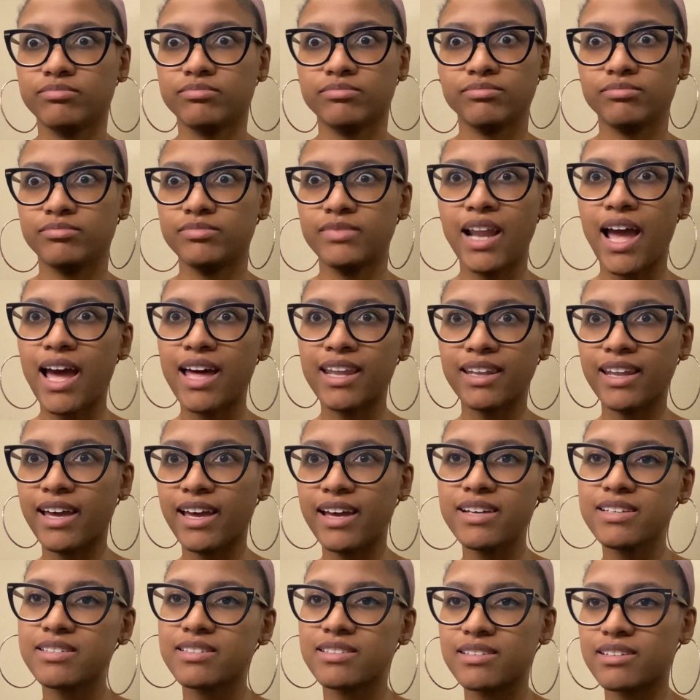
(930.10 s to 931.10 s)
not
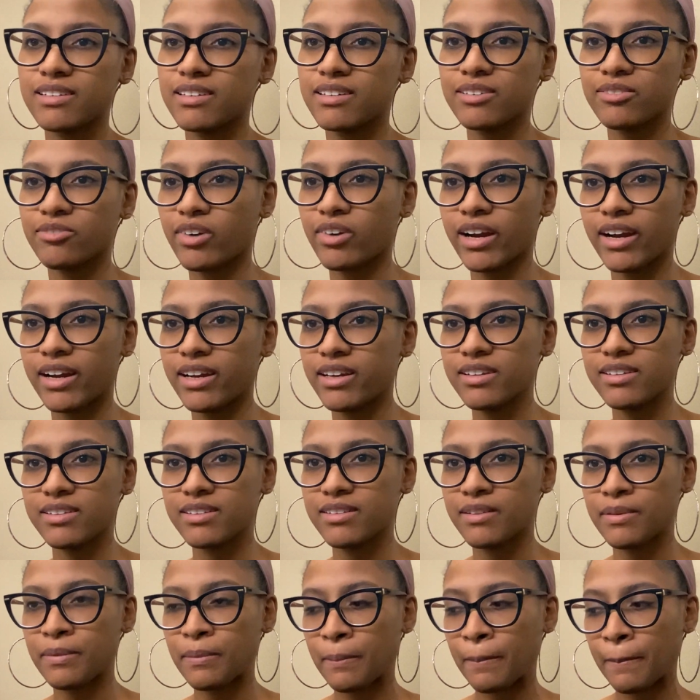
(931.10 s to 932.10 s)
lasting, right?
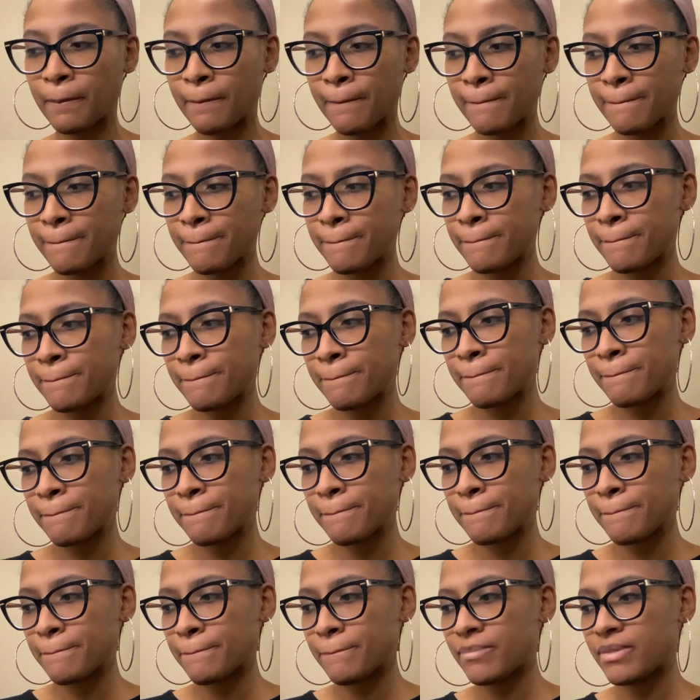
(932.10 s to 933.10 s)

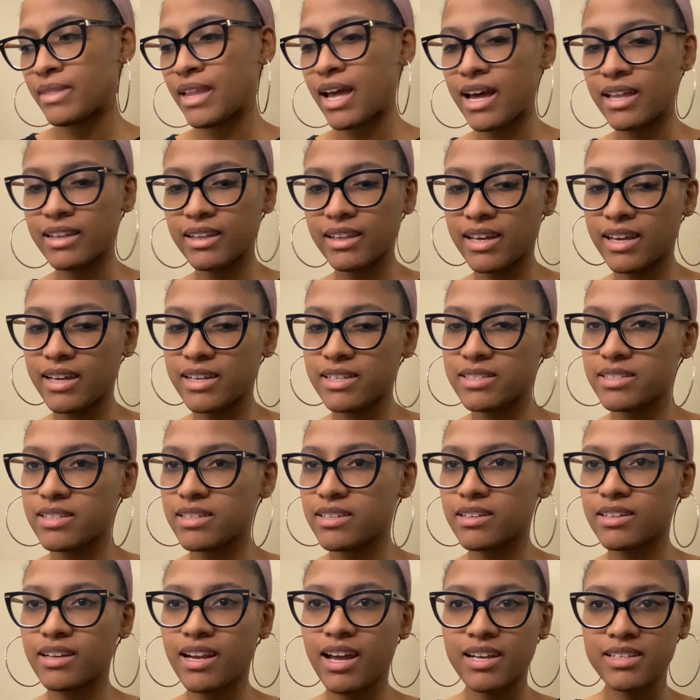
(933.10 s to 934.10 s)
Not
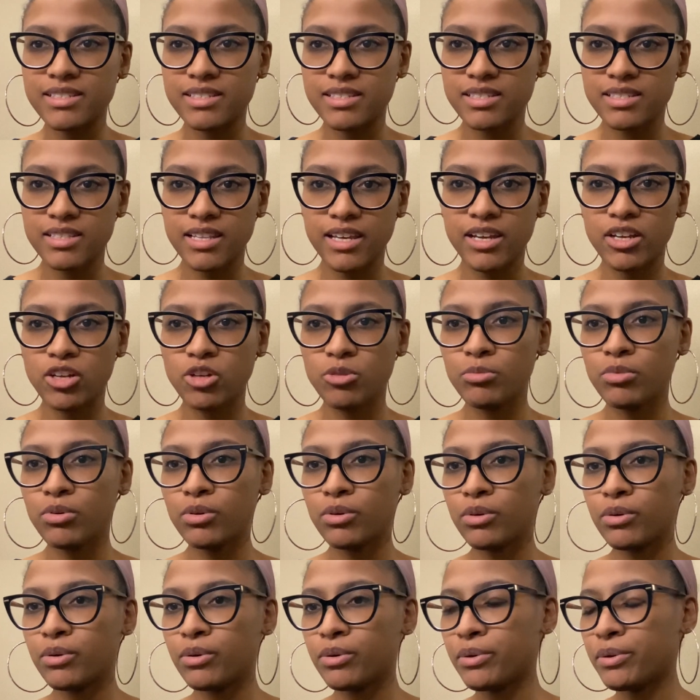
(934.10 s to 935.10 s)
lasting, not
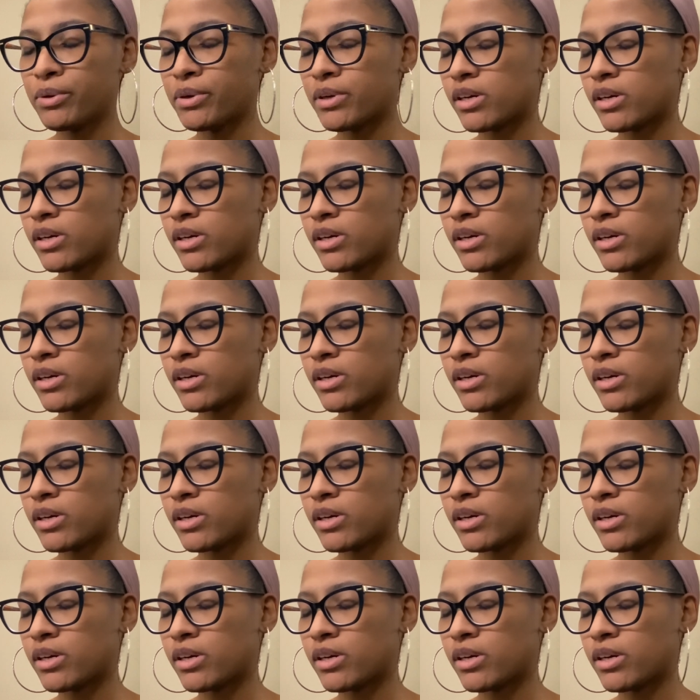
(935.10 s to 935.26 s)
sustainable,